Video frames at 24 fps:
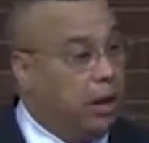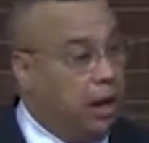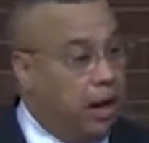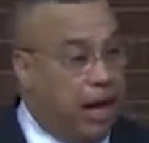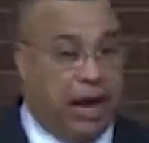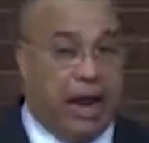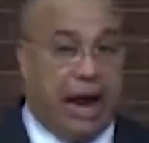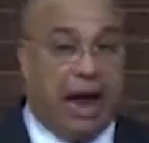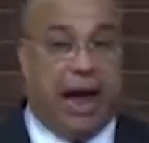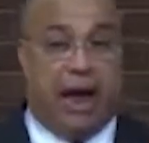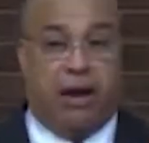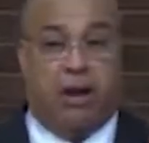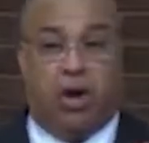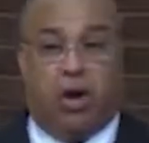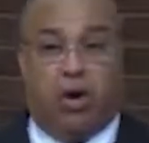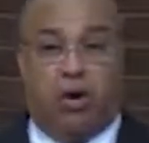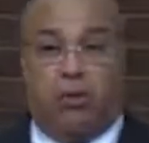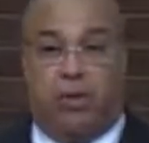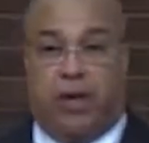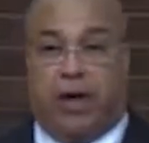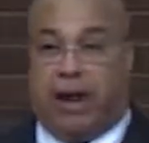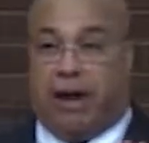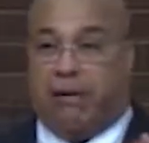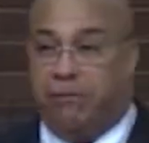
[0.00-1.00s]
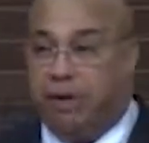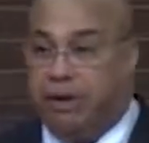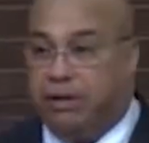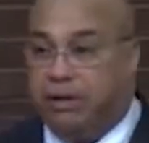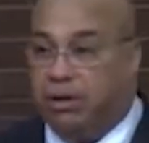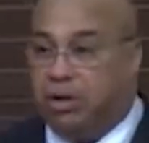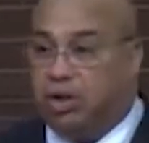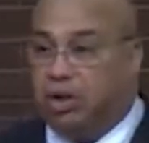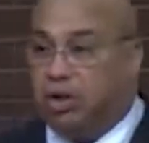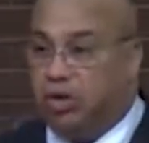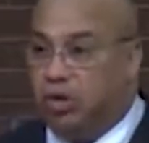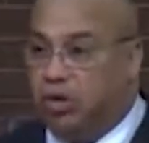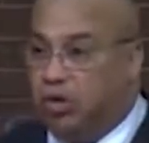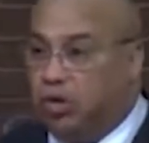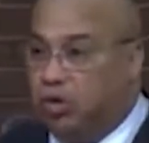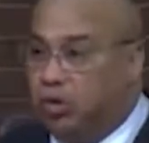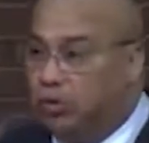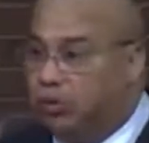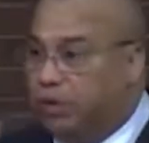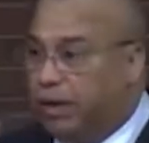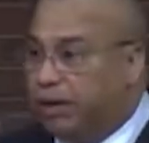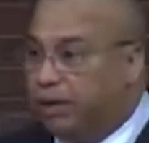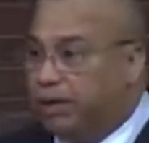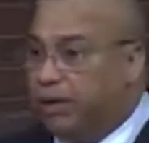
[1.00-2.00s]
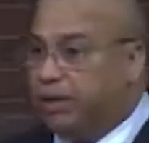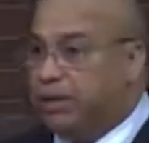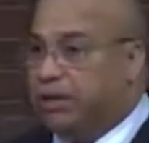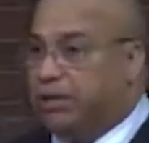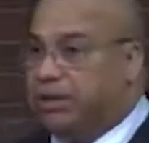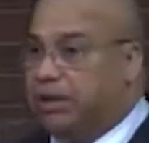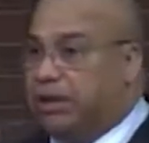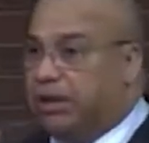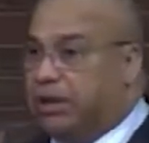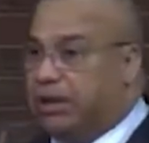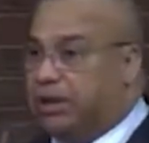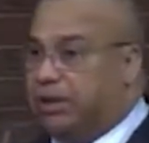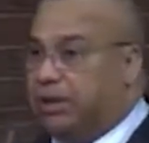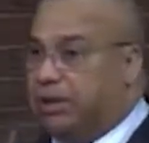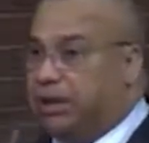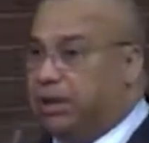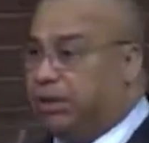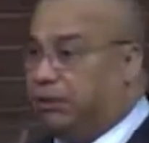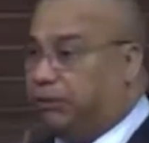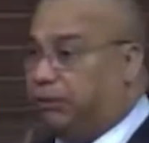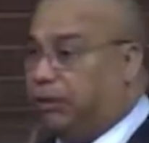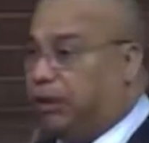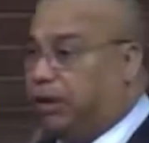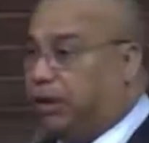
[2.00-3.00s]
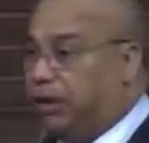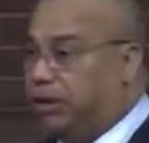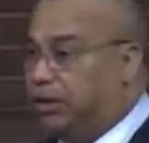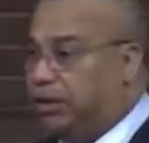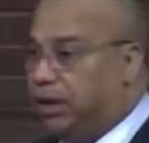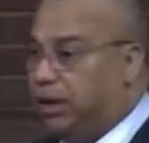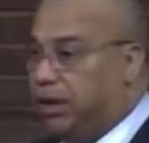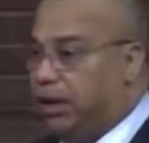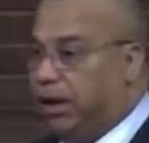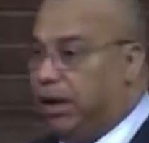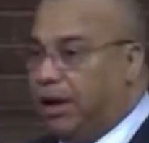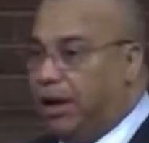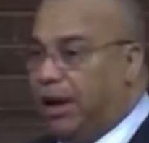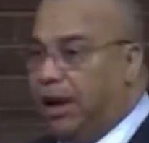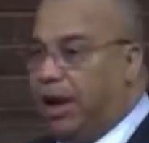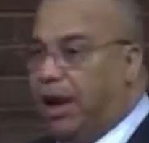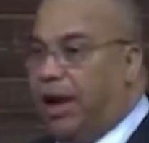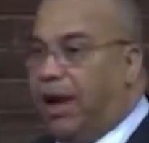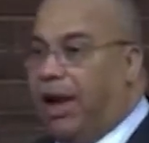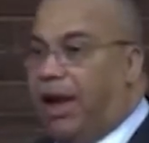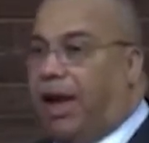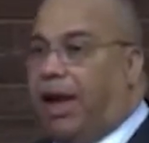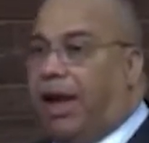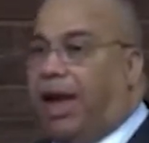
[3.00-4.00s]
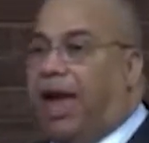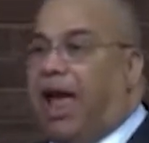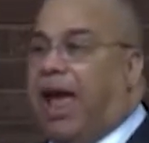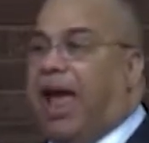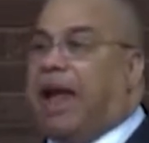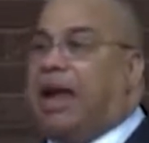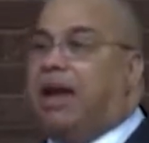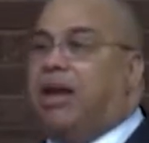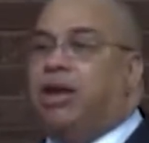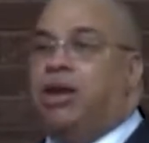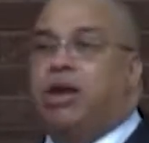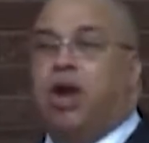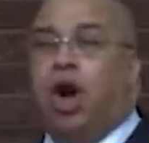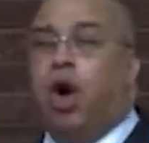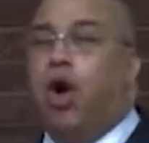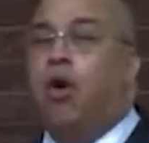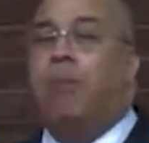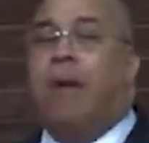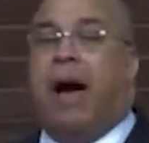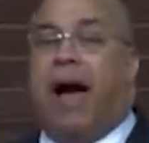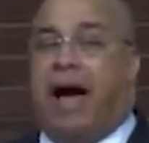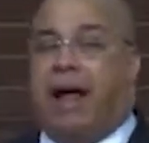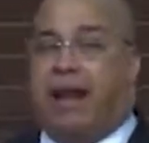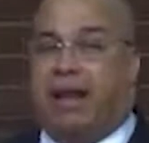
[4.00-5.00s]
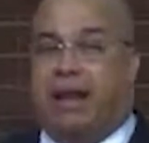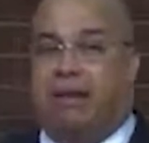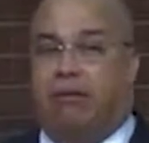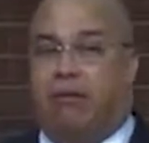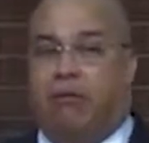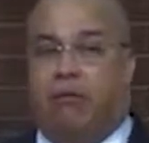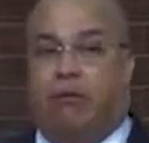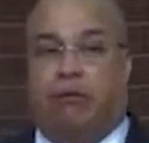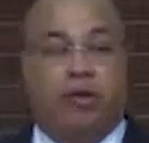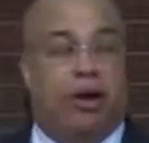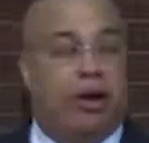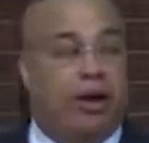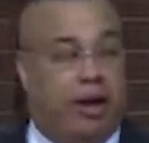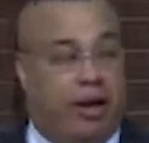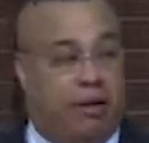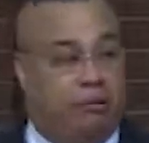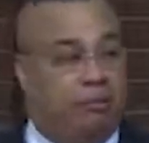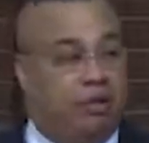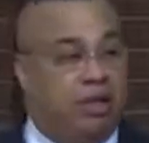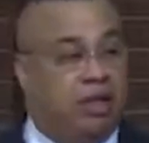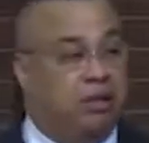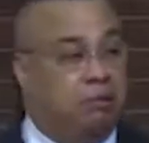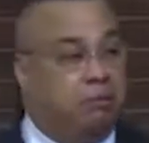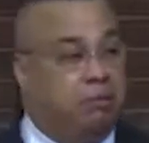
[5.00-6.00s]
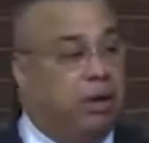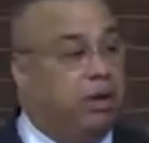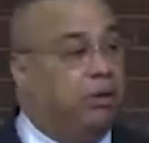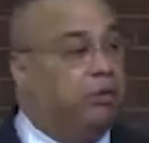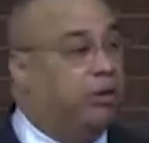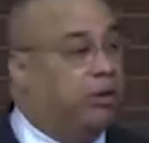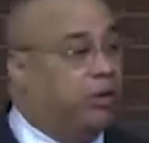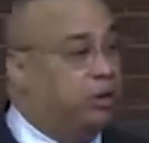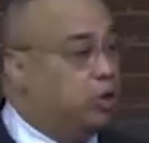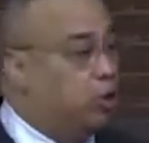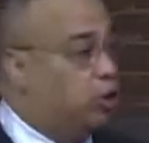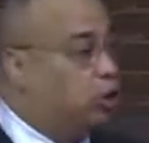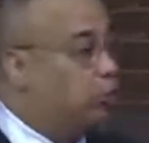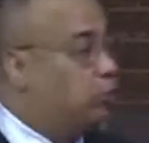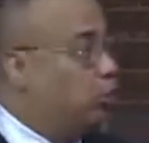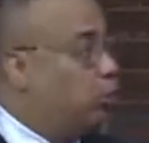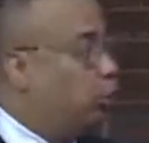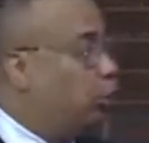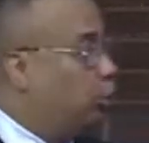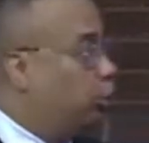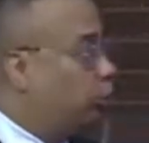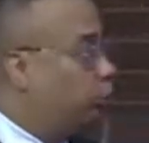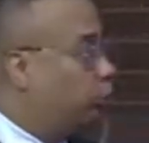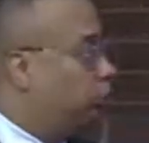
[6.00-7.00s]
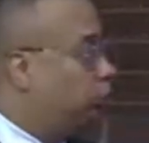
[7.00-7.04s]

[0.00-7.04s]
And I know that I've been to school, but this just for us, ain't nobody filling up these buildings no more.